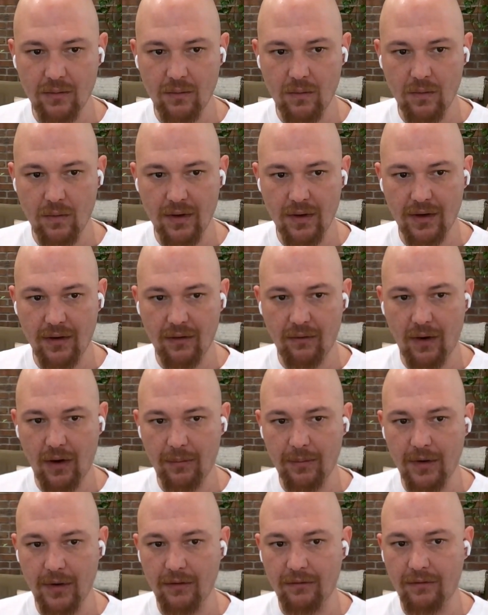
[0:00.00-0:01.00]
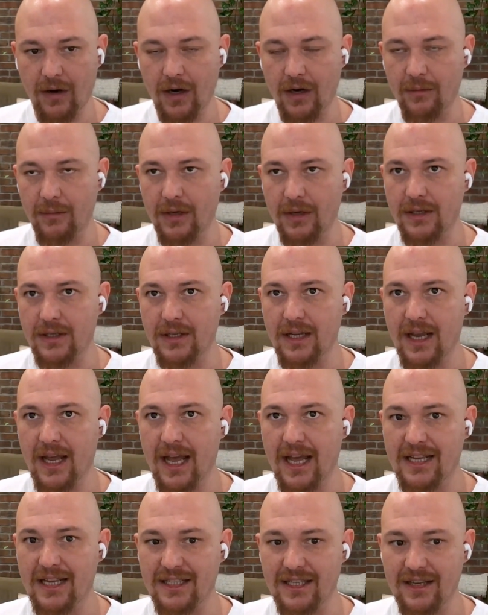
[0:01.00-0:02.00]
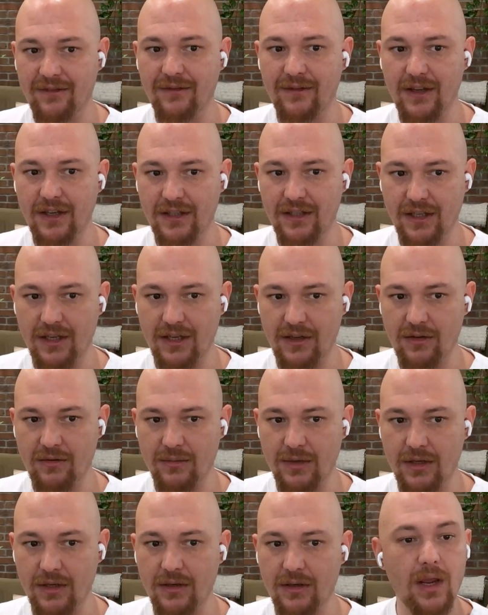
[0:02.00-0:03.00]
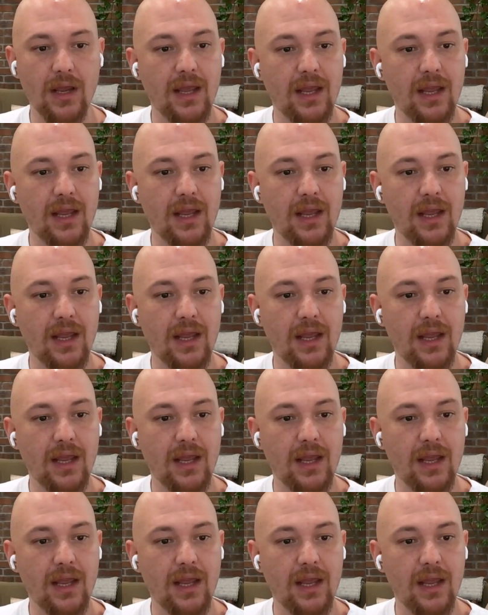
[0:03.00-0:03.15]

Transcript: with the development environment as if it's a human?